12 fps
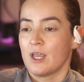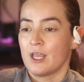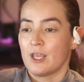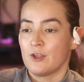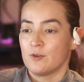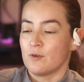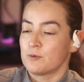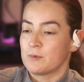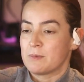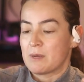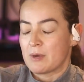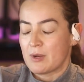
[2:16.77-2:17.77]

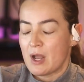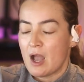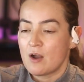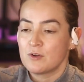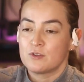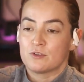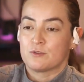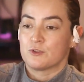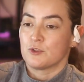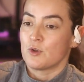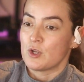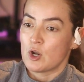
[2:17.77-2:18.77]
From the background or
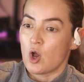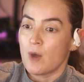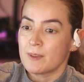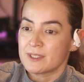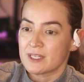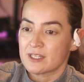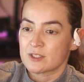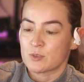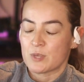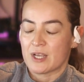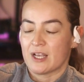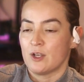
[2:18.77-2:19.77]
from other
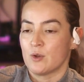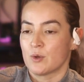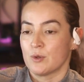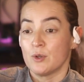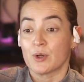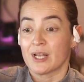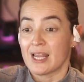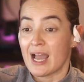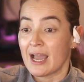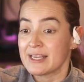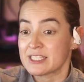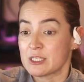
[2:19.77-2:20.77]
objects. We can
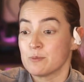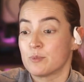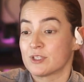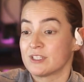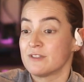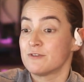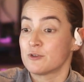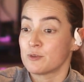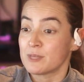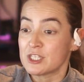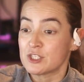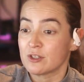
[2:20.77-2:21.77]
localize important
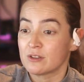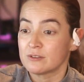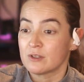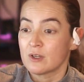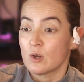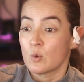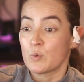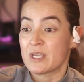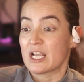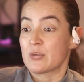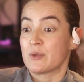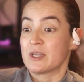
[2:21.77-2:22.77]
information.
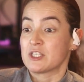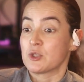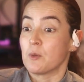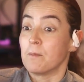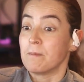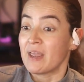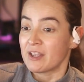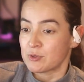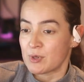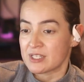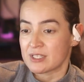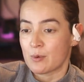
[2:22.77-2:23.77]
We can create some
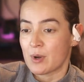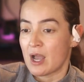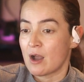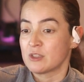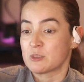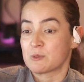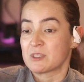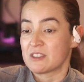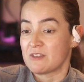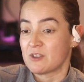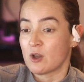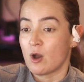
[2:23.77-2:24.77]
metrics around
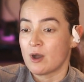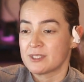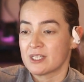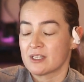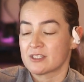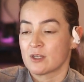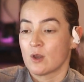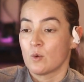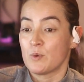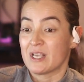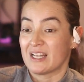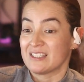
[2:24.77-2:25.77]
specific objects.
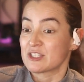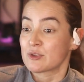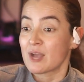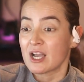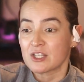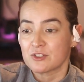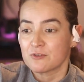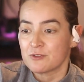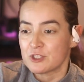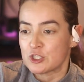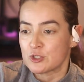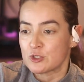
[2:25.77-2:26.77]
We can extract
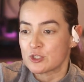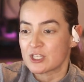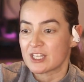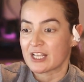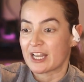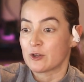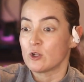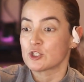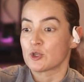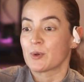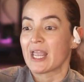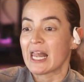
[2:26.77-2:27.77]
some features that can
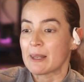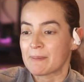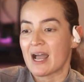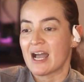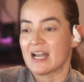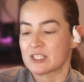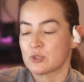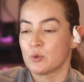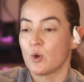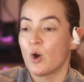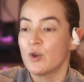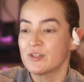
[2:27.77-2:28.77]
also help us
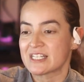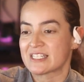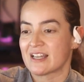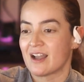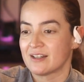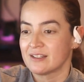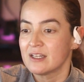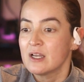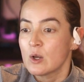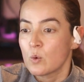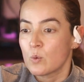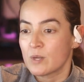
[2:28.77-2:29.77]
to understand
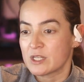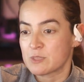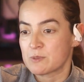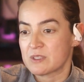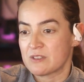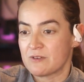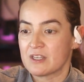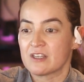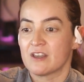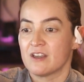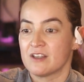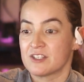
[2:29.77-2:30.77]
one
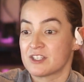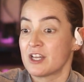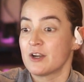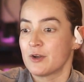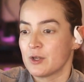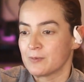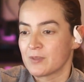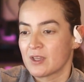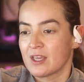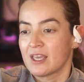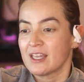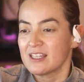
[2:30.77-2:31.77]
specific scenario.
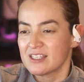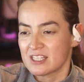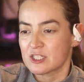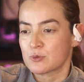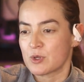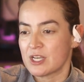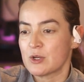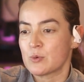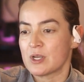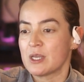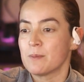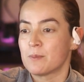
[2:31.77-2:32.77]
And this is really,
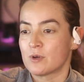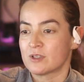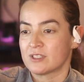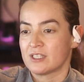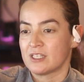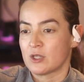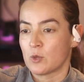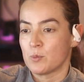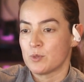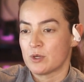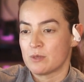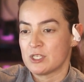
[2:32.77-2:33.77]
really important in the
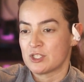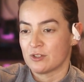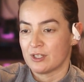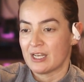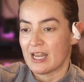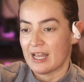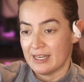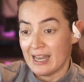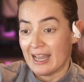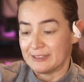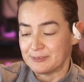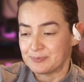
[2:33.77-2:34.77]
computer vision
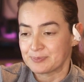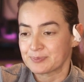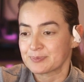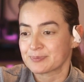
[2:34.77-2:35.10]
land.